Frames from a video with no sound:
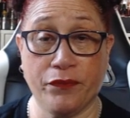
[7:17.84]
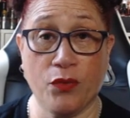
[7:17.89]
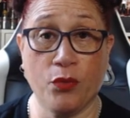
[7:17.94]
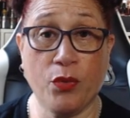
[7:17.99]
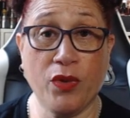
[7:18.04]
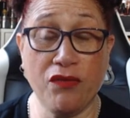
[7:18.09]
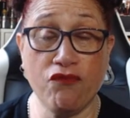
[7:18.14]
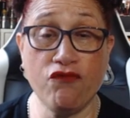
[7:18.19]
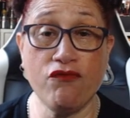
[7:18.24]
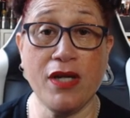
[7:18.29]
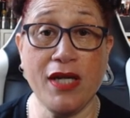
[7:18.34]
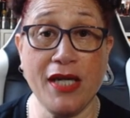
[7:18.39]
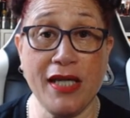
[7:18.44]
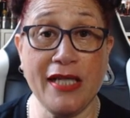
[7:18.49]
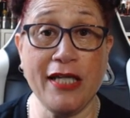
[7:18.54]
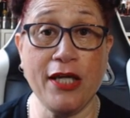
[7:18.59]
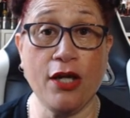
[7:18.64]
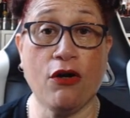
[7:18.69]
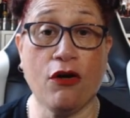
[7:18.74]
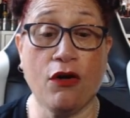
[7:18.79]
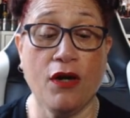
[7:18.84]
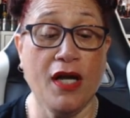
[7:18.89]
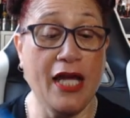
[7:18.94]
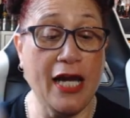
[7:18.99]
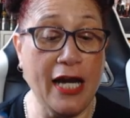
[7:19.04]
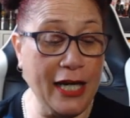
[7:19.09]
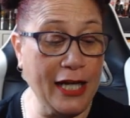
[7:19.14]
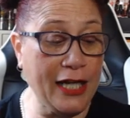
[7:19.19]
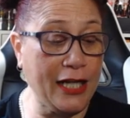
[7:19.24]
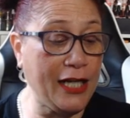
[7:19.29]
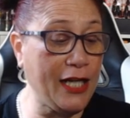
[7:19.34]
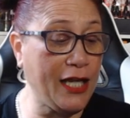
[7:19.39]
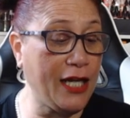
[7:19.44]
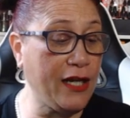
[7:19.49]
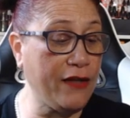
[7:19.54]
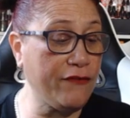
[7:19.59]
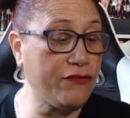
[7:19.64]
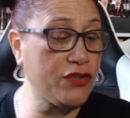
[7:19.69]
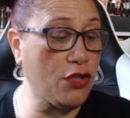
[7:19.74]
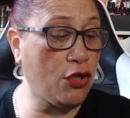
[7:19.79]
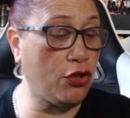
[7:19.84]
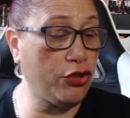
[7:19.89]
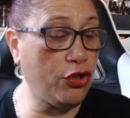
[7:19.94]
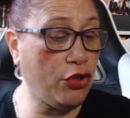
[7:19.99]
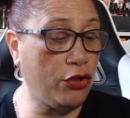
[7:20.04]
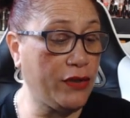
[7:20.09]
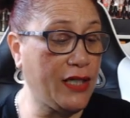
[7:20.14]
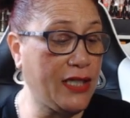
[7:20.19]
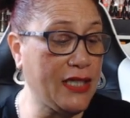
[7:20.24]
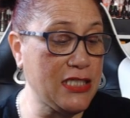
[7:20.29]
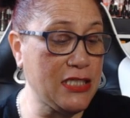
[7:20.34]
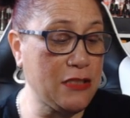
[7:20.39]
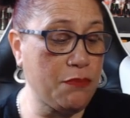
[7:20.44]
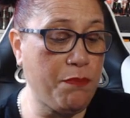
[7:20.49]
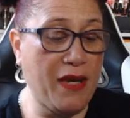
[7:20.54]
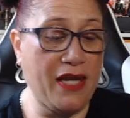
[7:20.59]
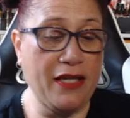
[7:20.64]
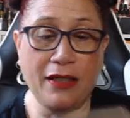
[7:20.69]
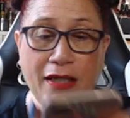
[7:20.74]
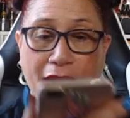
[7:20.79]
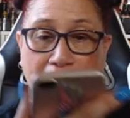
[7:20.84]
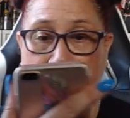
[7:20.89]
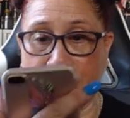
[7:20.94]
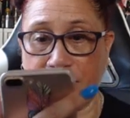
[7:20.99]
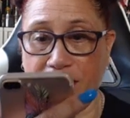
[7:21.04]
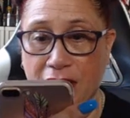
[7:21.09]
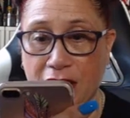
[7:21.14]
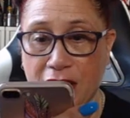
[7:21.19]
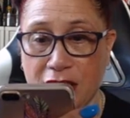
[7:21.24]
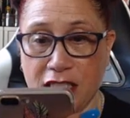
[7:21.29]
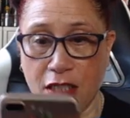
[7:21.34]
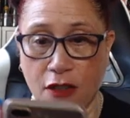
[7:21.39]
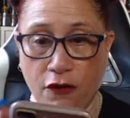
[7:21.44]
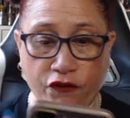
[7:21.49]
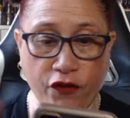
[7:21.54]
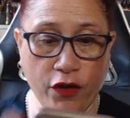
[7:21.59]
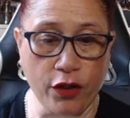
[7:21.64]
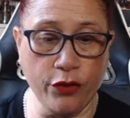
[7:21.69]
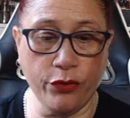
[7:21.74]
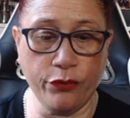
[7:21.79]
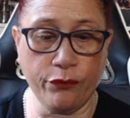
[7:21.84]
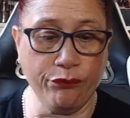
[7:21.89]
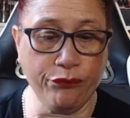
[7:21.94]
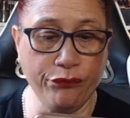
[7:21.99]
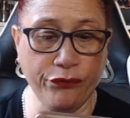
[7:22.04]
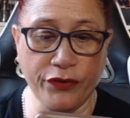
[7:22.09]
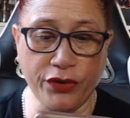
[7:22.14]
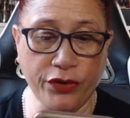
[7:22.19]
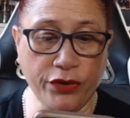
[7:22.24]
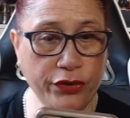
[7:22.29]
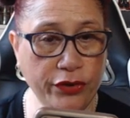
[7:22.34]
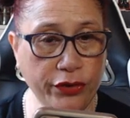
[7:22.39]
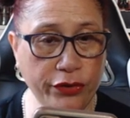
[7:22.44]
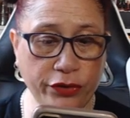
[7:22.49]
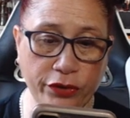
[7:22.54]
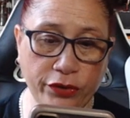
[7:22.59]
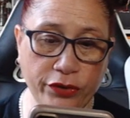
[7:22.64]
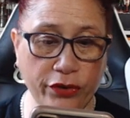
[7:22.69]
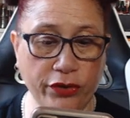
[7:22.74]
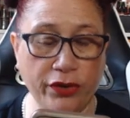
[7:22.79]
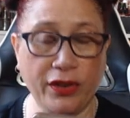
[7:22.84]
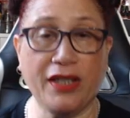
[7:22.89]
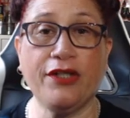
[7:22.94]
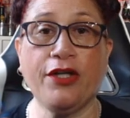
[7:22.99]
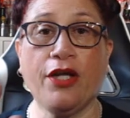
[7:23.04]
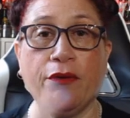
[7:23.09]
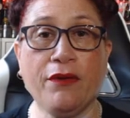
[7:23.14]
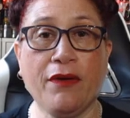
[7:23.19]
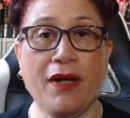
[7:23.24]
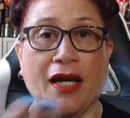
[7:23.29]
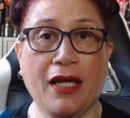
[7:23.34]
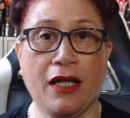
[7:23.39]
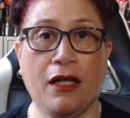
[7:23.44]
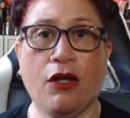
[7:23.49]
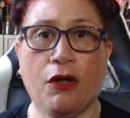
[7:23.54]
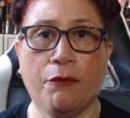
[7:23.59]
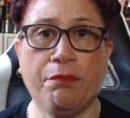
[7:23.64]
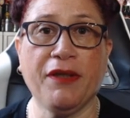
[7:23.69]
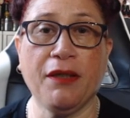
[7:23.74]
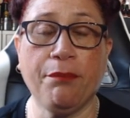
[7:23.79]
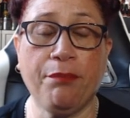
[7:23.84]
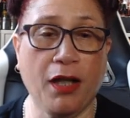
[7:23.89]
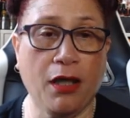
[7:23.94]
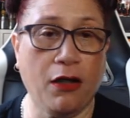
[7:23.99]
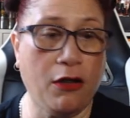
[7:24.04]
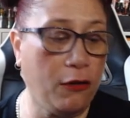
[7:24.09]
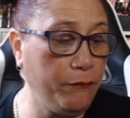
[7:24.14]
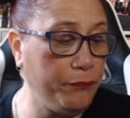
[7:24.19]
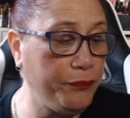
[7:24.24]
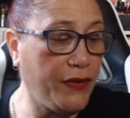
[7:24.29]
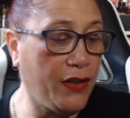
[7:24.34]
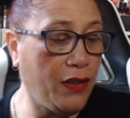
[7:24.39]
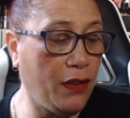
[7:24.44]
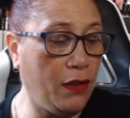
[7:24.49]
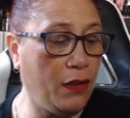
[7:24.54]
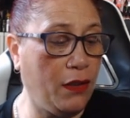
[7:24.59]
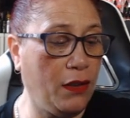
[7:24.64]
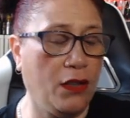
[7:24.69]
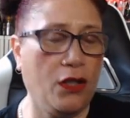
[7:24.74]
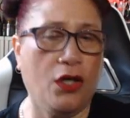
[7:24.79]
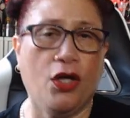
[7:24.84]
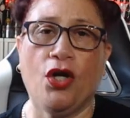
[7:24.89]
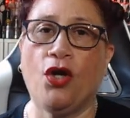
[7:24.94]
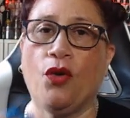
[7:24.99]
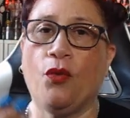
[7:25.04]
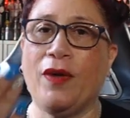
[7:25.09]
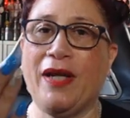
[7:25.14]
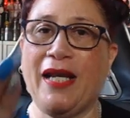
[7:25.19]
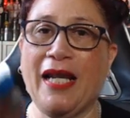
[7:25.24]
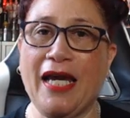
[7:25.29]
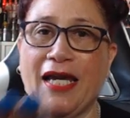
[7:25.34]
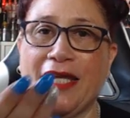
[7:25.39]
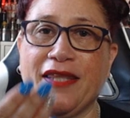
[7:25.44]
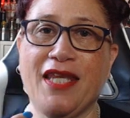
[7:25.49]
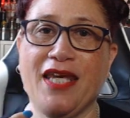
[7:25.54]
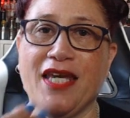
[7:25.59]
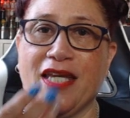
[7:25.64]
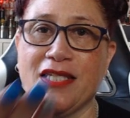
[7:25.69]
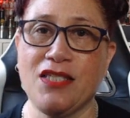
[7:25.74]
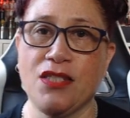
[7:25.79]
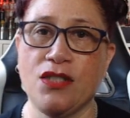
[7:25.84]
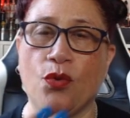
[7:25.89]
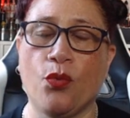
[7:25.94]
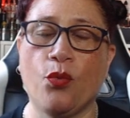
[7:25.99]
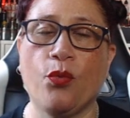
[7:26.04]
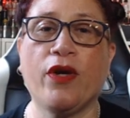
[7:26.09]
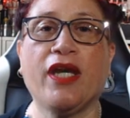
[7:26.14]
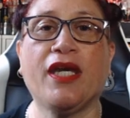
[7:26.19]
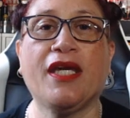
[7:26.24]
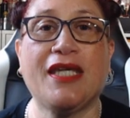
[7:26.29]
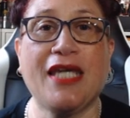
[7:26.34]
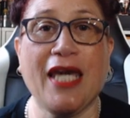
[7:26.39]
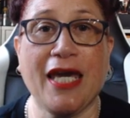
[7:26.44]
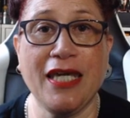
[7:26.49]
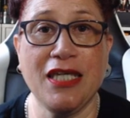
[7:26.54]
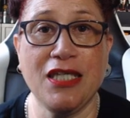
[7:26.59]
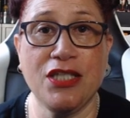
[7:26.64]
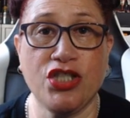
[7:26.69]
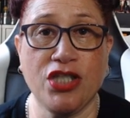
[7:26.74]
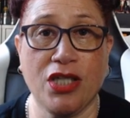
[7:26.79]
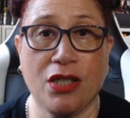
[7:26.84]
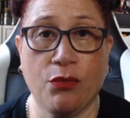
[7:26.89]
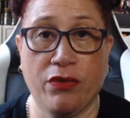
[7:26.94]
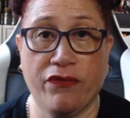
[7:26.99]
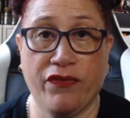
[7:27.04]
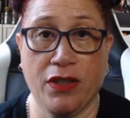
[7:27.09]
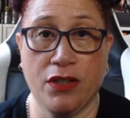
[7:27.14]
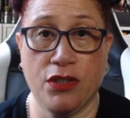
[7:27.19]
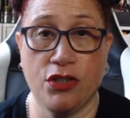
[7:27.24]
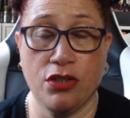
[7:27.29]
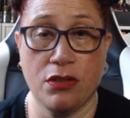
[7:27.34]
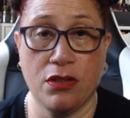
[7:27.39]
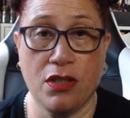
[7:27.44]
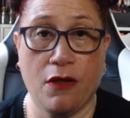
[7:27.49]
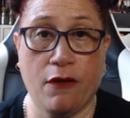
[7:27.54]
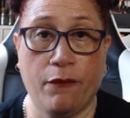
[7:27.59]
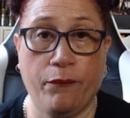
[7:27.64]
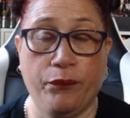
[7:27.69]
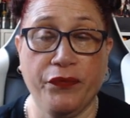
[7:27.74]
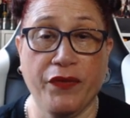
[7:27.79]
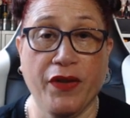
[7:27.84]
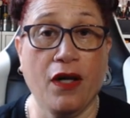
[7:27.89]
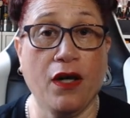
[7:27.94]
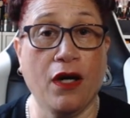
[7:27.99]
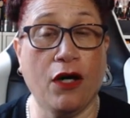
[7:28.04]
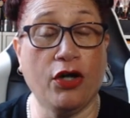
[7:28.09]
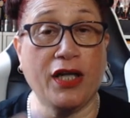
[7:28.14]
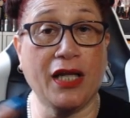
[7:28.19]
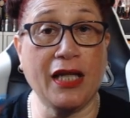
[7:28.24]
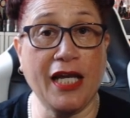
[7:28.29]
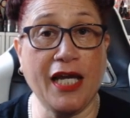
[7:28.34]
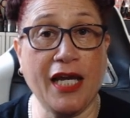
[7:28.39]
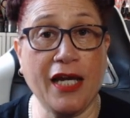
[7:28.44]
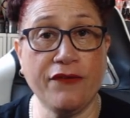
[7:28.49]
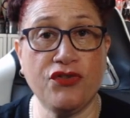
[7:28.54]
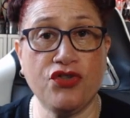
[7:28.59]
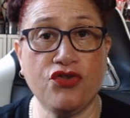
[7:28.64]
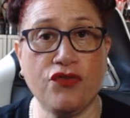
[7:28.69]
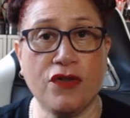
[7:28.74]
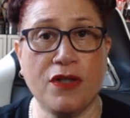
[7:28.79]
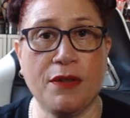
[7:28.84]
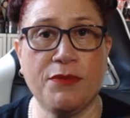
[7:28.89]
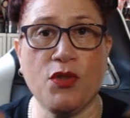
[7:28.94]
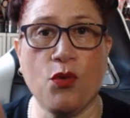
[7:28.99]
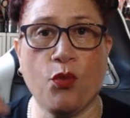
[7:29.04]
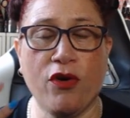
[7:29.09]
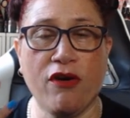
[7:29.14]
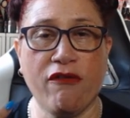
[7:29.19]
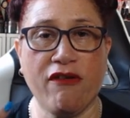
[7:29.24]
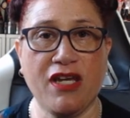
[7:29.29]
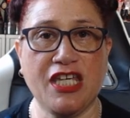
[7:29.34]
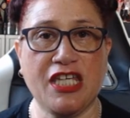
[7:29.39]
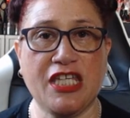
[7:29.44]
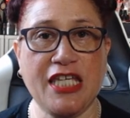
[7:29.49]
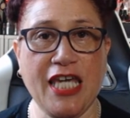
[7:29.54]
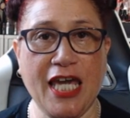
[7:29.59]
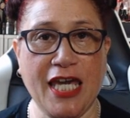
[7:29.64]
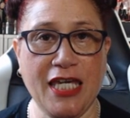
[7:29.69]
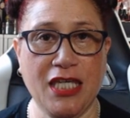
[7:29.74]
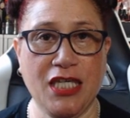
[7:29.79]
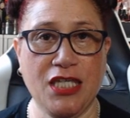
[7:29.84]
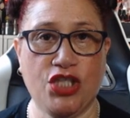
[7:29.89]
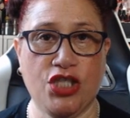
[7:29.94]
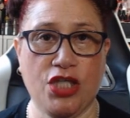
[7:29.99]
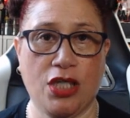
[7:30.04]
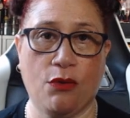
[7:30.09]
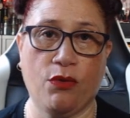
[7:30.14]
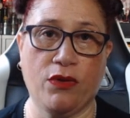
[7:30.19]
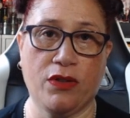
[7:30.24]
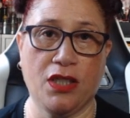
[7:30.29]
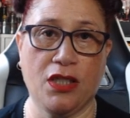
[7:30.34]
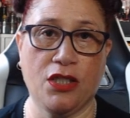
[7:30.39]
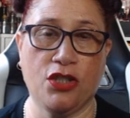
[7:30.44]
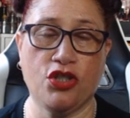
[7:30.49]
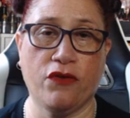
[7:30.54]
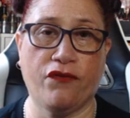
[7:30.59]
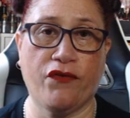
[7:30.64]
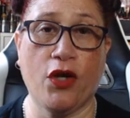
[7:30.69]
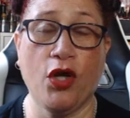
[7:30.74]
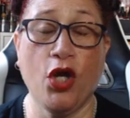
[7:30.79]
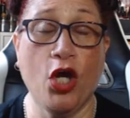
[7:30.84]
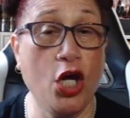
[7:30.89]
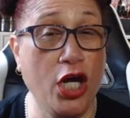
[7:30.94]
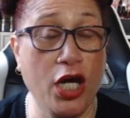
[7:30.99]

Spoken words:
We really are. Our lives are not now spent like this in a phone. No, a lot of people are. We're like this. We're engaging with each other. On our live streams, we're engaging with each other.